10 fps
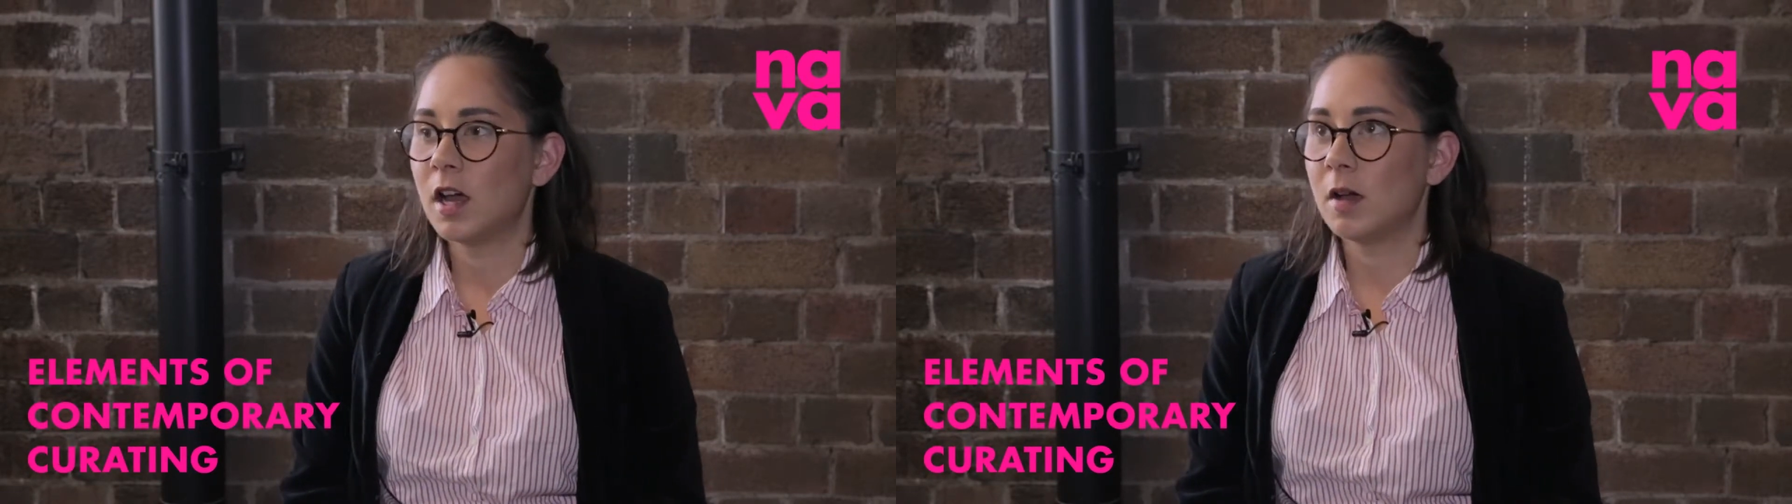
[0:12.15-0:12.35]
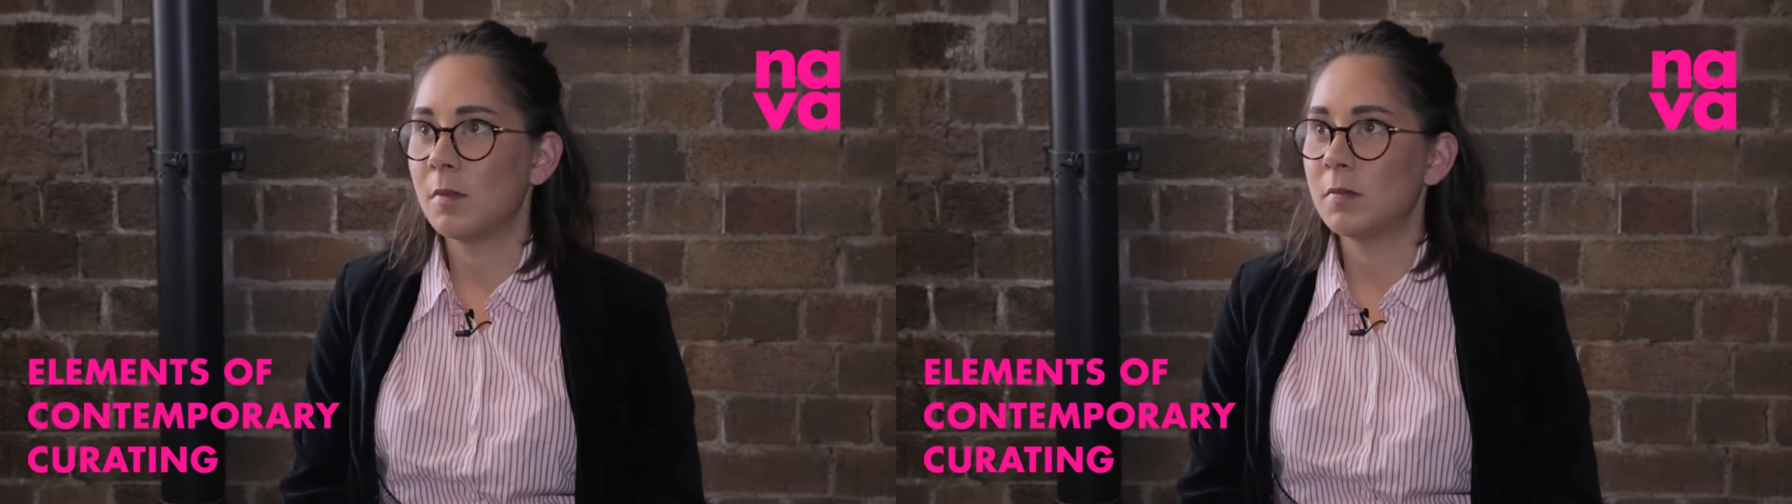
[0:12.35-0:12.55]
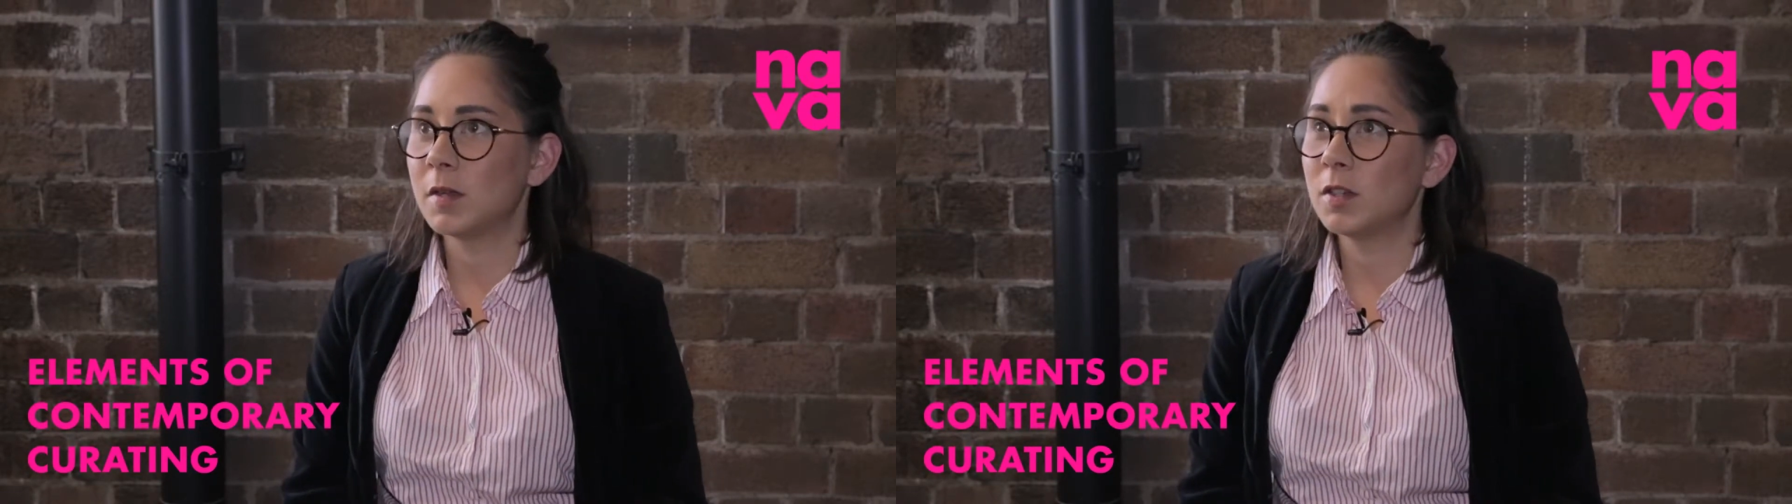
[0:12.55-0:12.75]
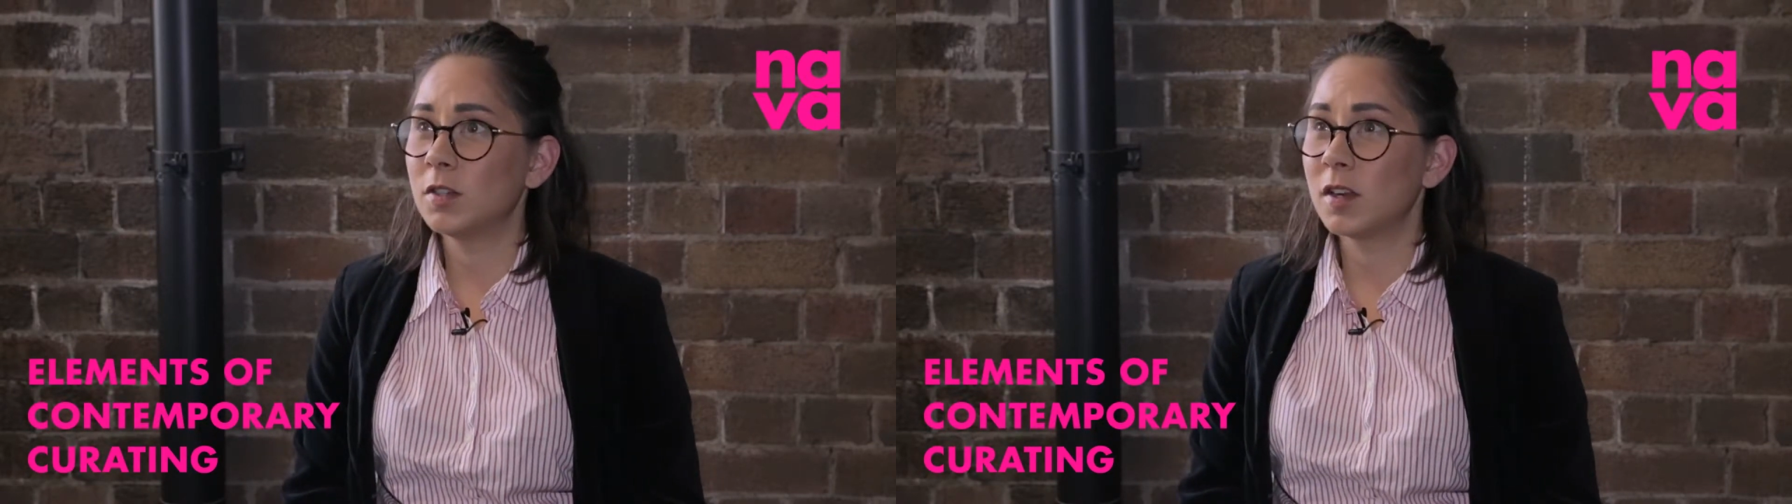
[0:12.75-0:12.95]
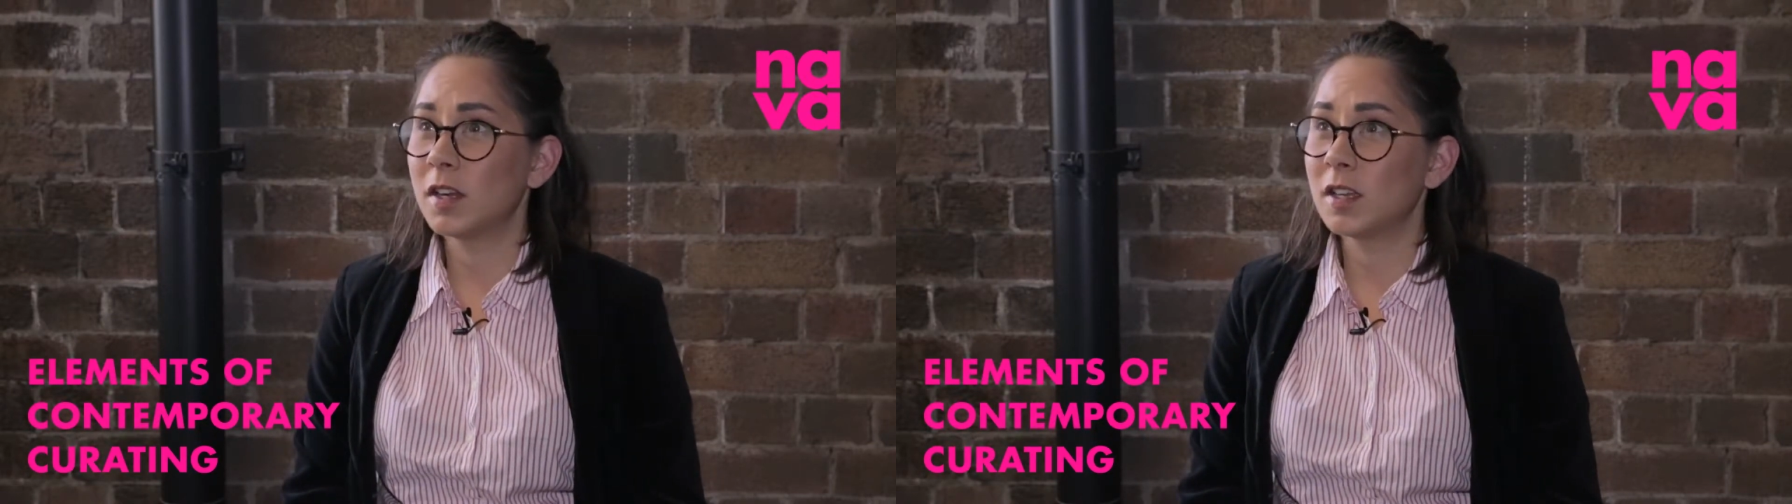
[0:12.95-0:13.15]
I've been
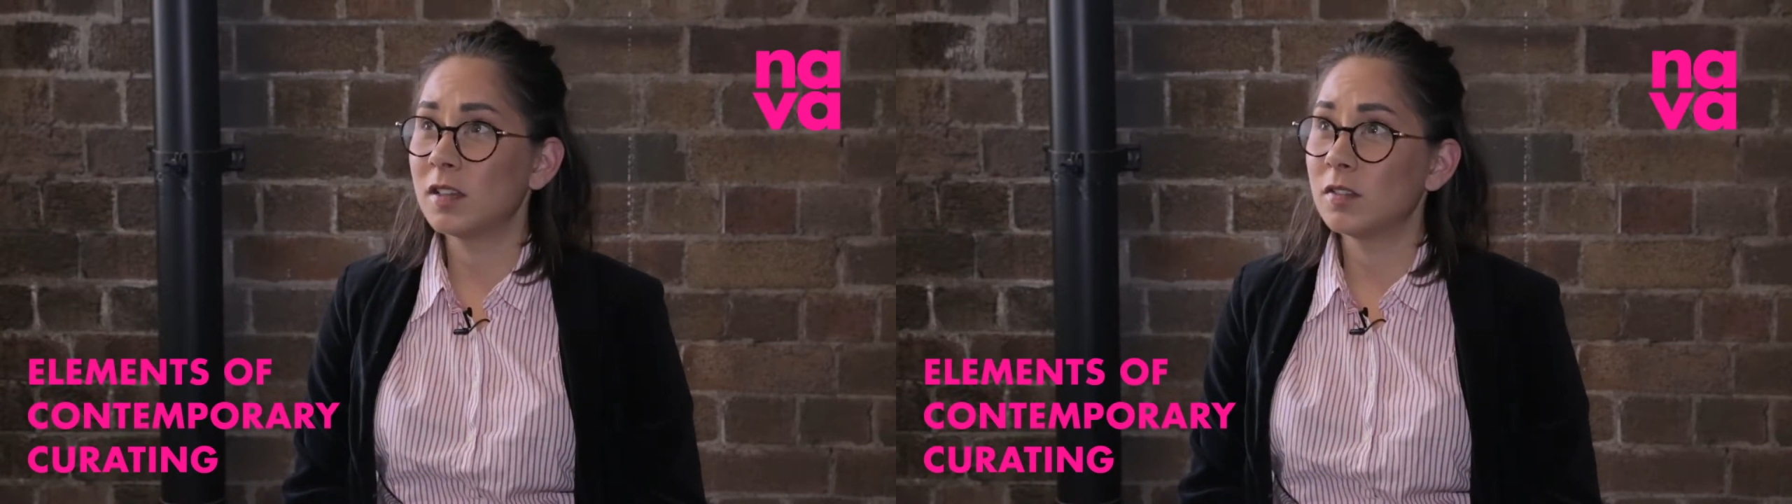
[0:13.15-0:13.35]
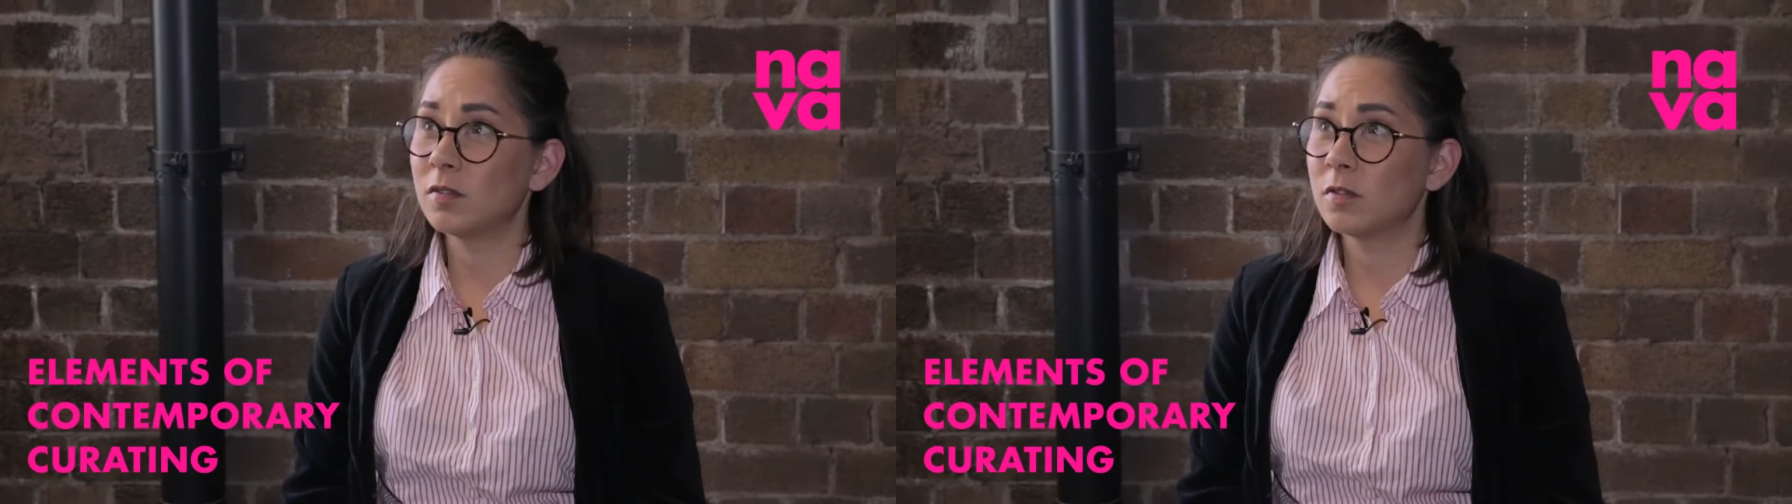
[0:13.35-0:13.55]
curating